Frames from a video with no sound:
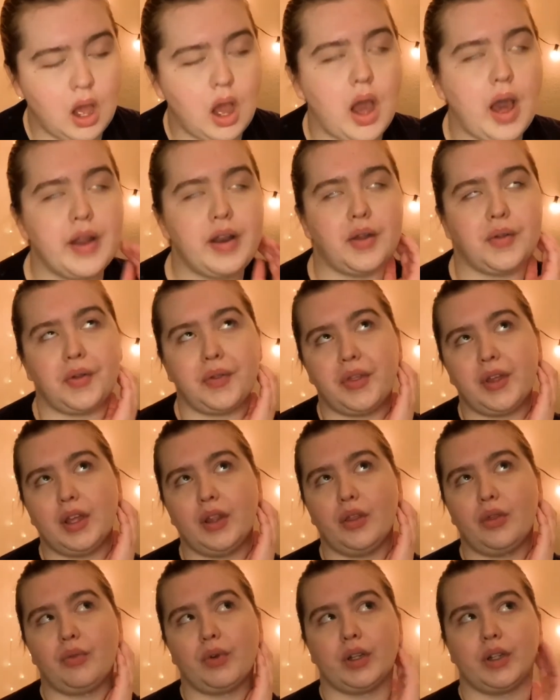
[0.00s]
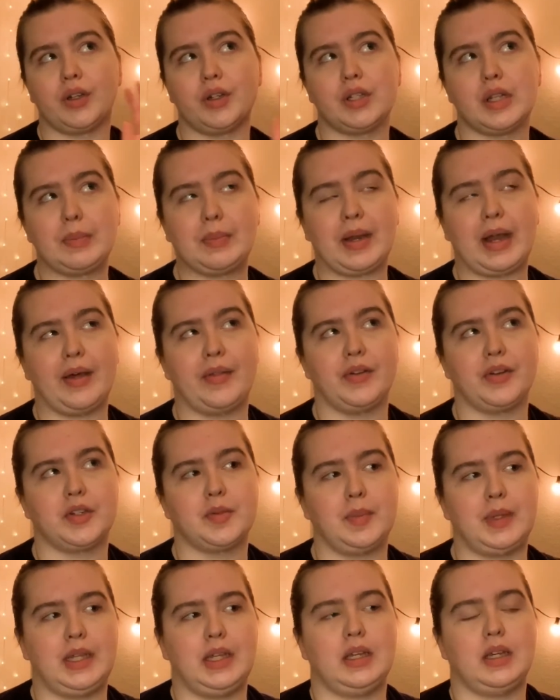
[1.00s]
Another thing in thrillers that bothers
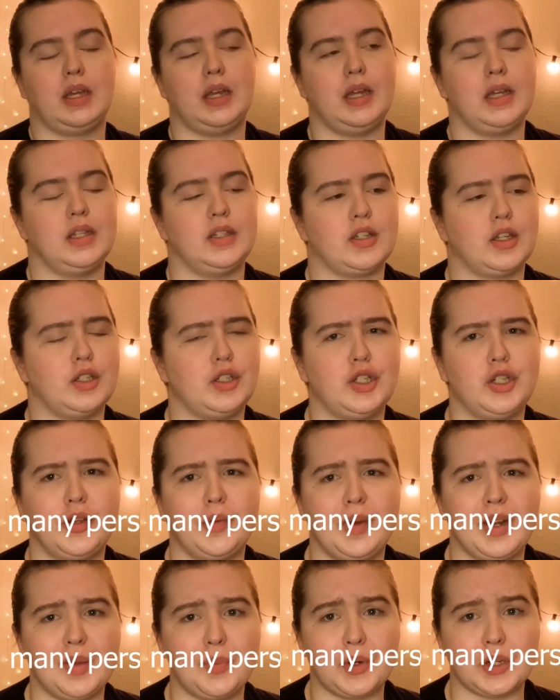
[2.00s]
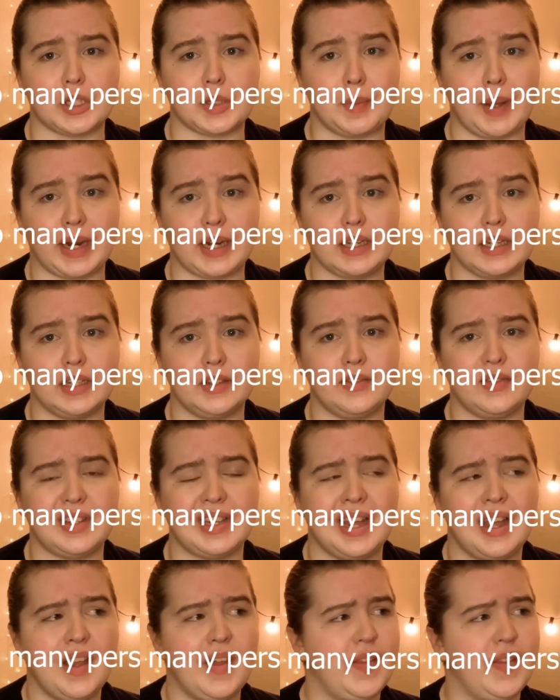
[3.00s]
me is too many perspectives.